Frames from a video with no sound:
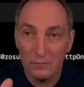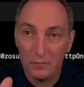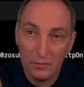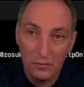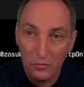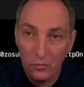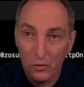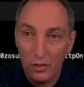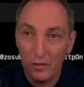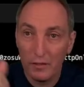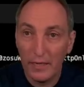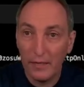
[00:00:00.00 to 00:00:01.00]
So good
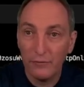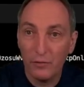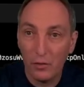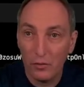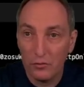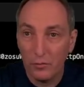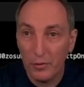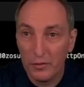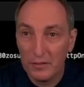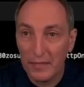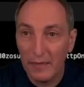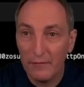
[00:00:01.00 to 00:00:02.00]
luck, yeah, for on the bug
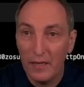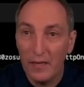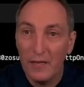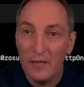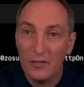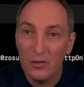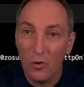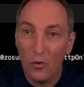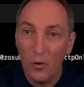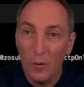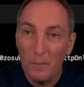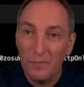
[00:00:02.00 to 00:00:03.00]
side.
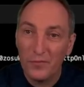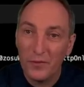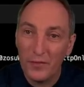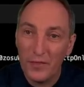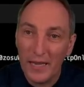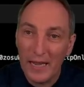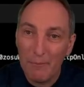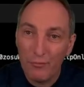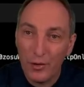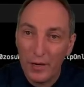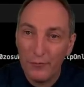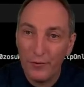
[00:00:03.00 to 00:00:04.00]
So the thing I
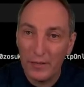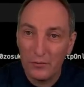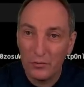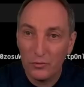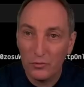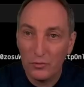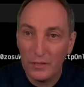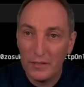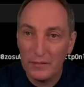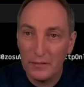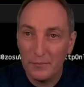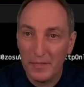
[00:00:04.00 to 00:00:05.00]
prefer to do
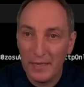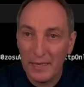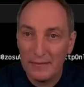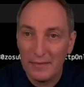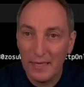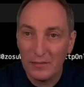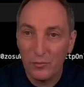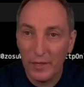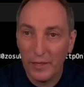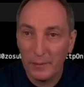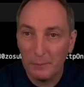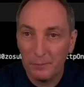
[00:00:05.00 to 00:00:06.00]
is something like that,
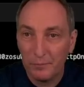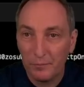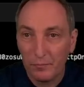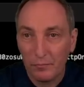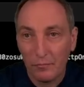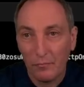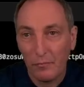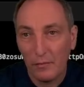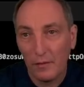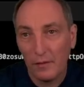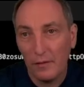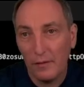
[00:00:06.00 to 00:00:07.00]
where
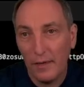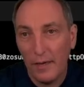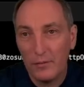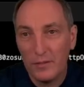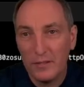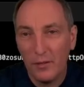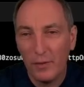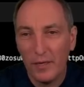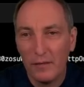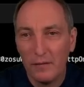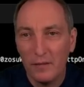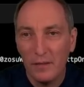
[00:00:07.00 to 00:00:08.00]
I would say,
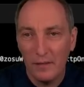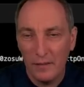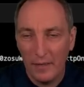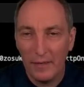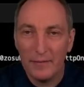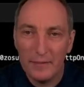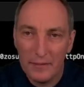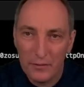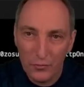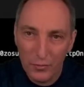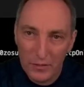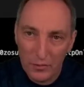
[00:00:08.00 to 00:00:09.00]
well, and this is
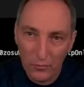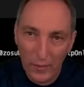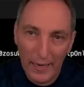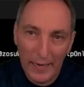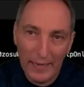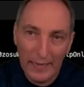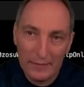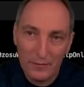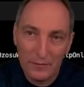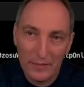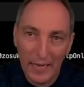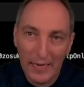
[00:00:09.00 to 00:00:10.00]
the reason why I had the
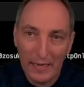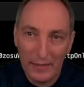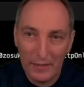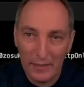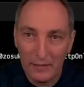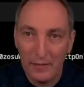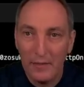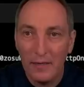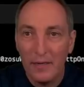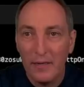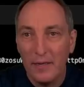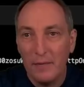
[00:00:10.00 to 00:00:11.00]
data here,
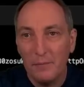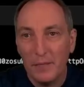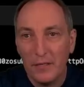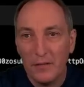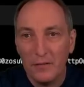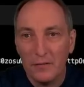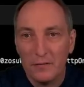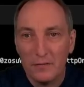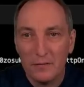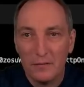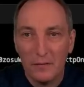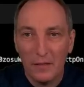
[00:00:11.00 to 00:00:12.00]
because
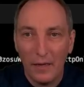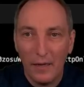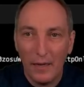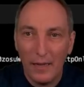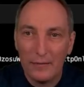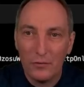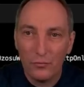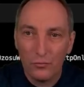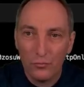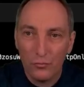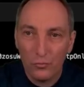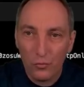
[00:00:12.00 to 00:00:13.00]
at the
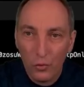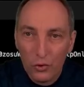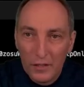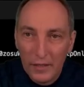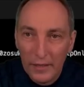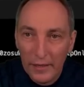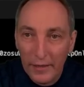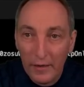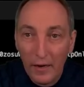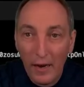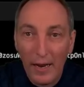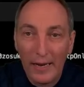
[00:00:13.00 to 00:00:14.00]
root
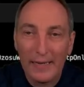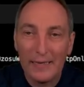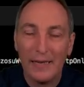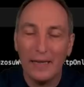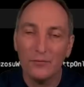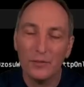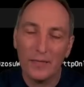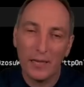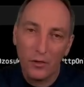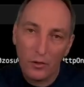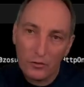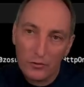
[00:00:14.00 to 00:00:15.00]
here, I can have what I
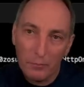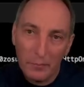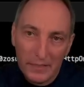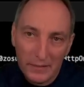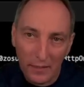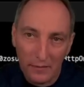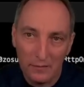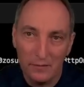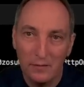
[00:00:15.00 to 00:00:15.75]
call the meta.